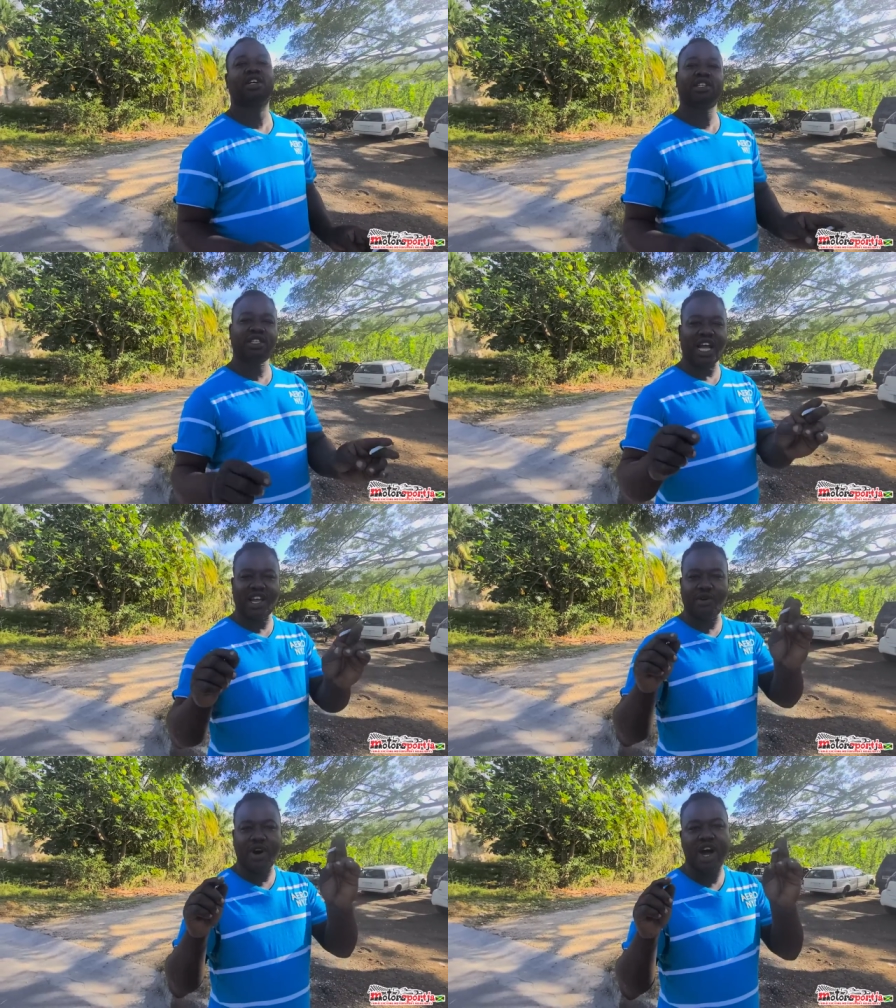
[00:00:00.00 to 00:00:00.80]
So anytime
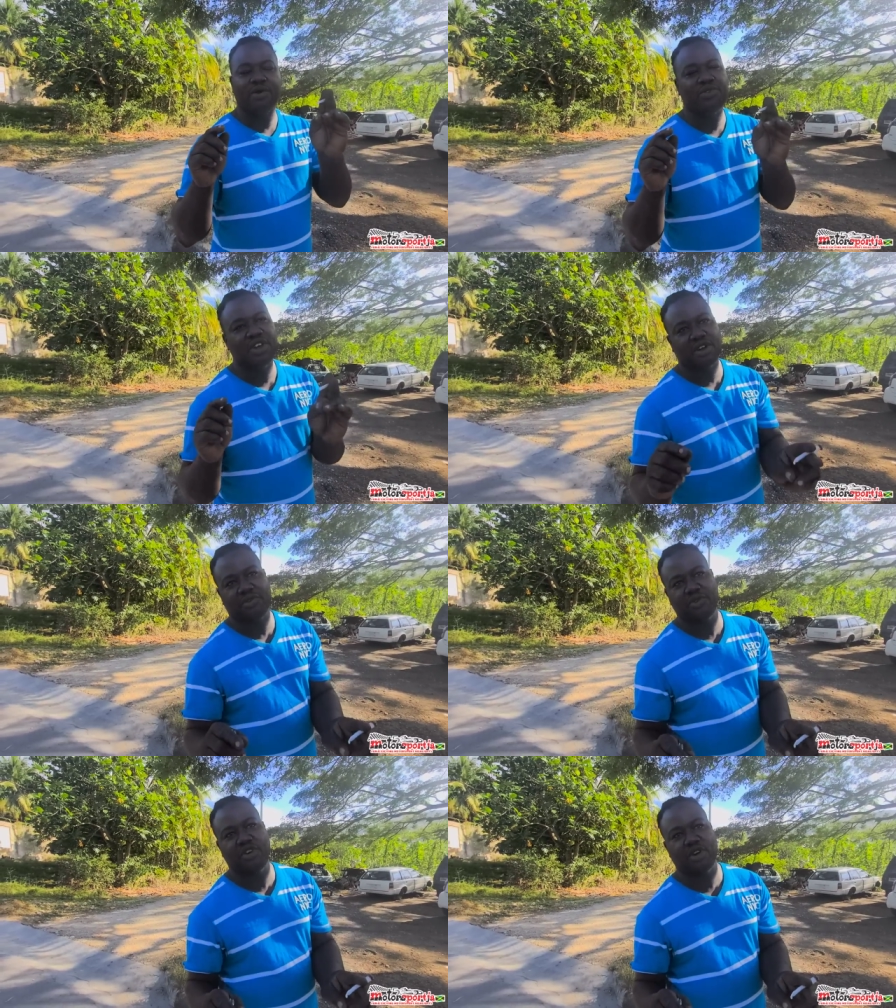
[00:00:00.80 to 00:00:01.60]
you want a vehicle
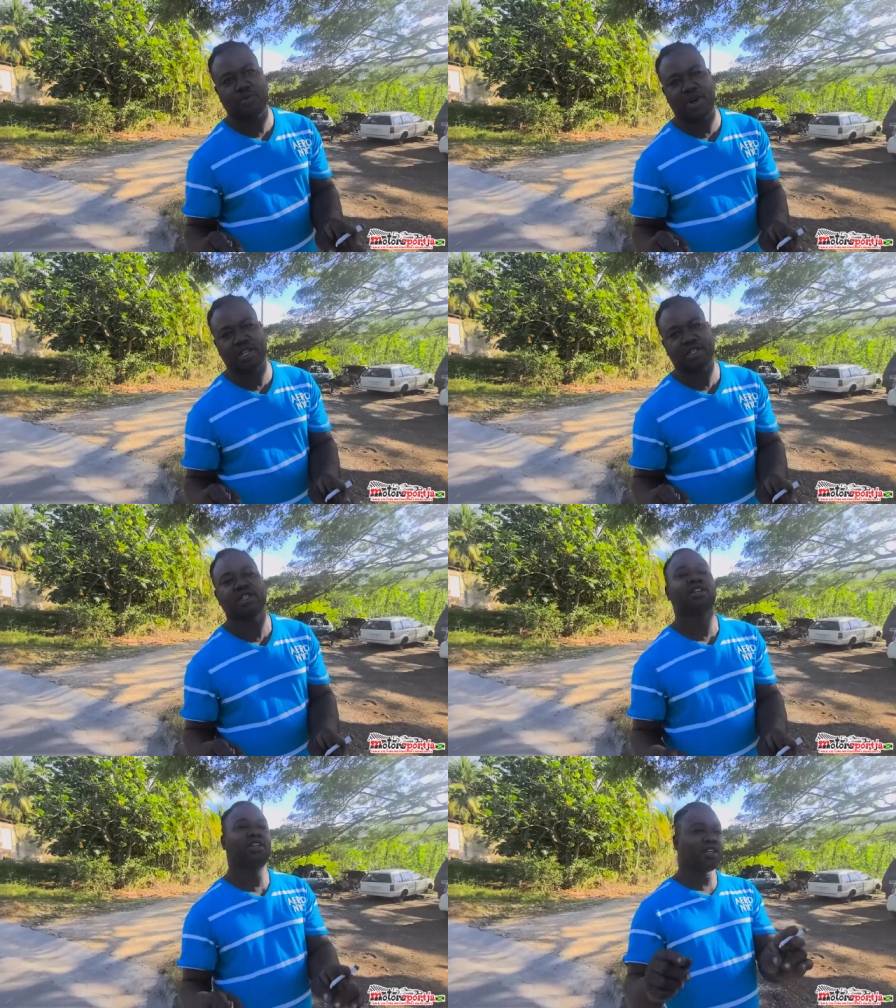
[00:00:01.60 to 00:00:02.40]
for work on,
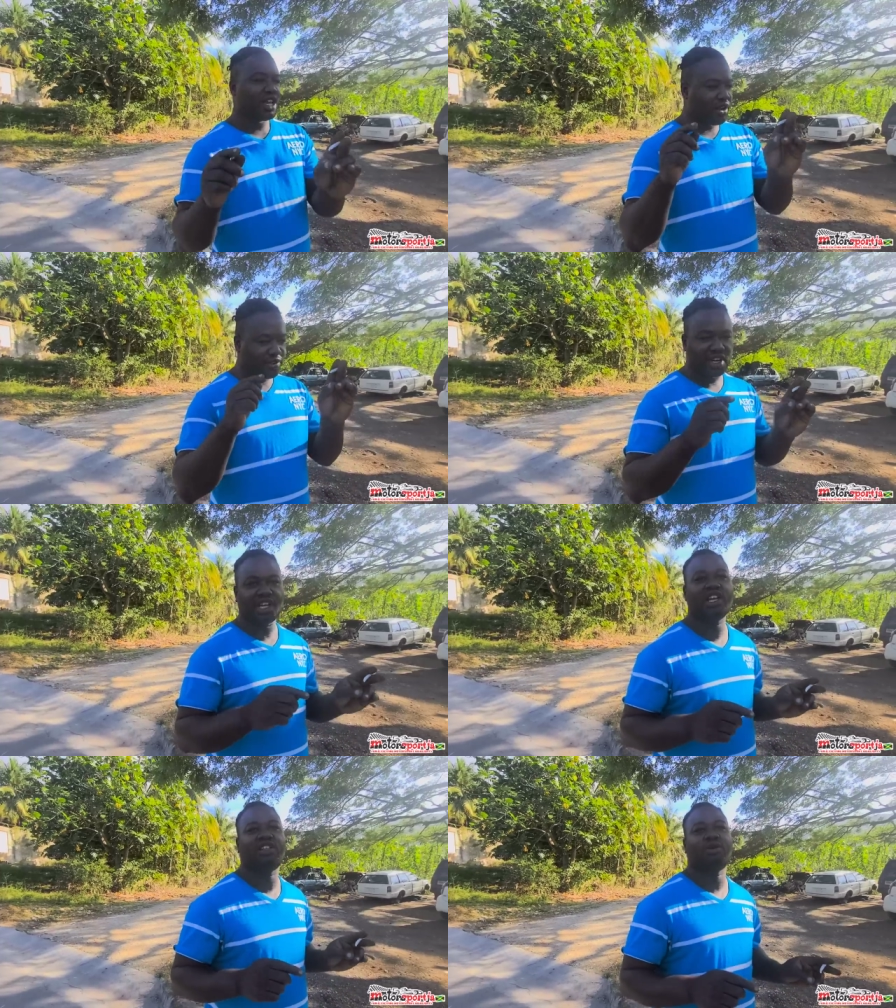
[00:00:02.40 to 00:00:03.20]
you have to
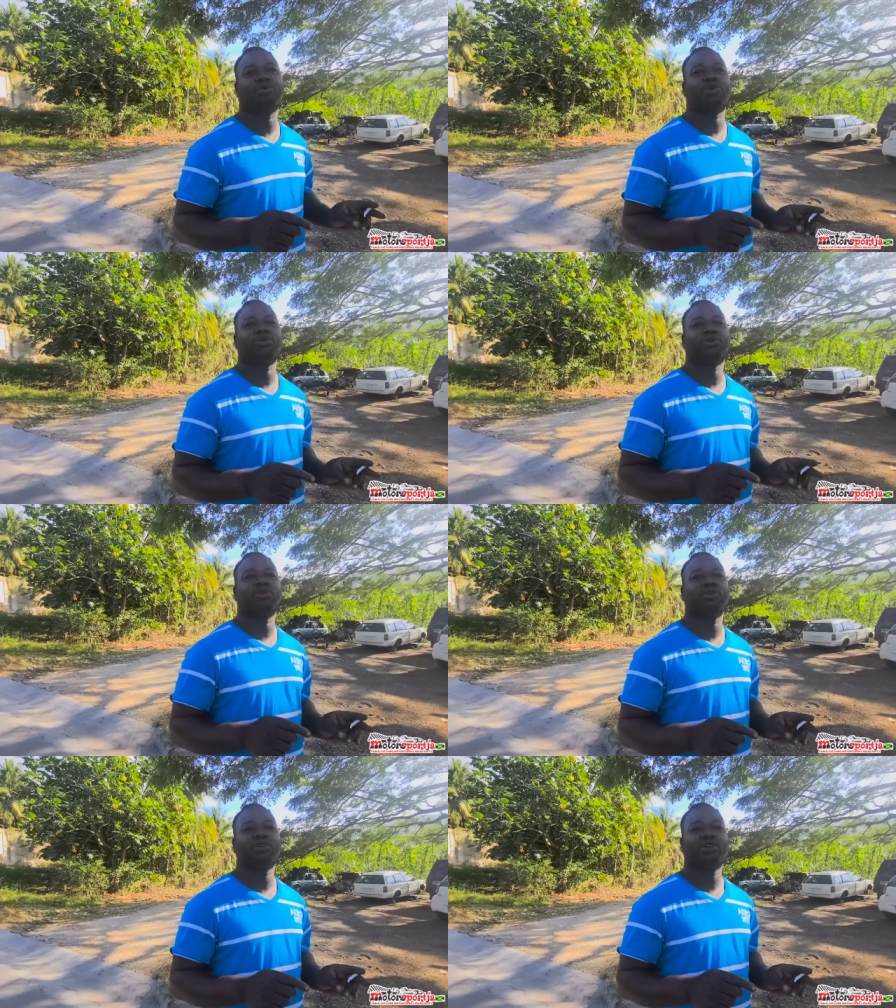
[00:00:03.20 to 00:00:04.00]
link Get a Bug.
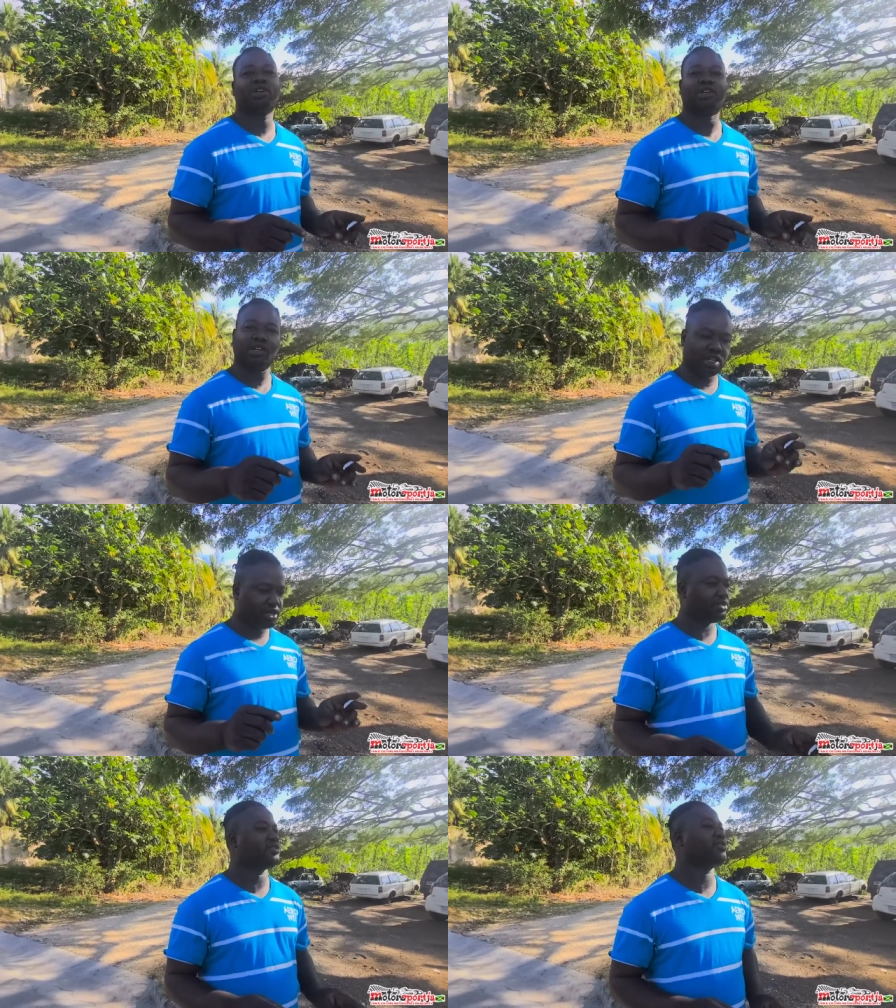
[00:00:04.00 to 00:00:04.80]

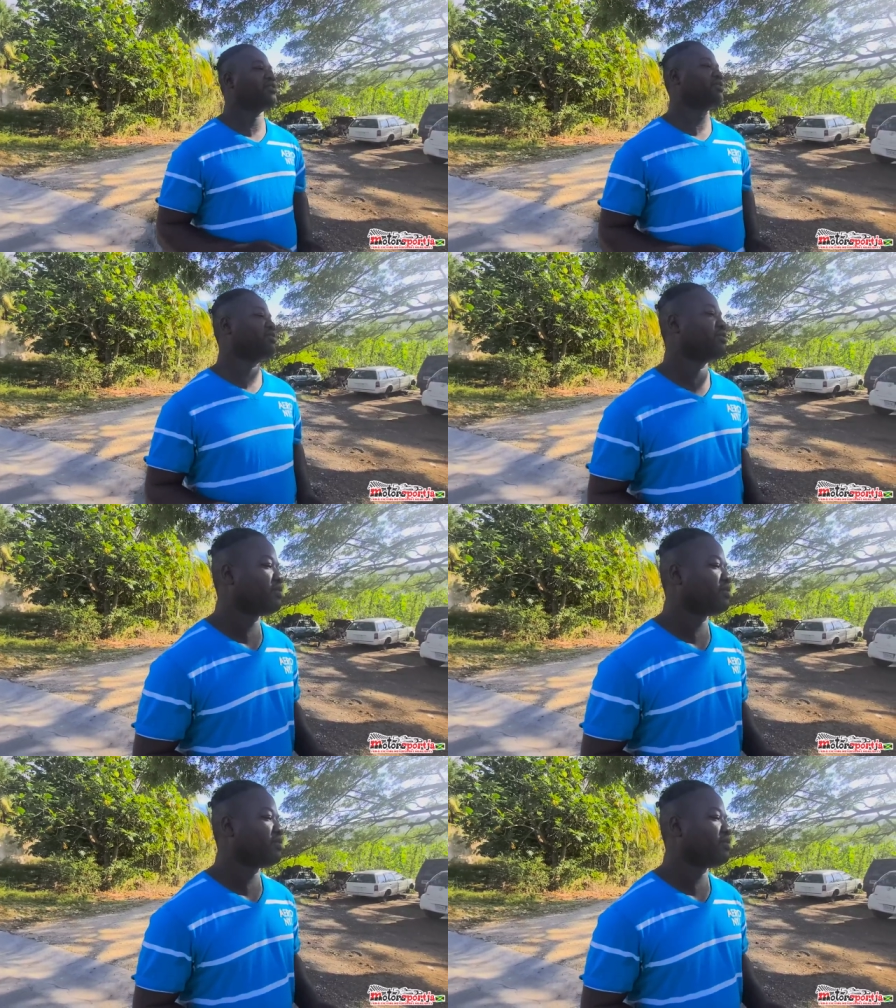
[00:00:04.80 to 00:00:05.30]
Yes. All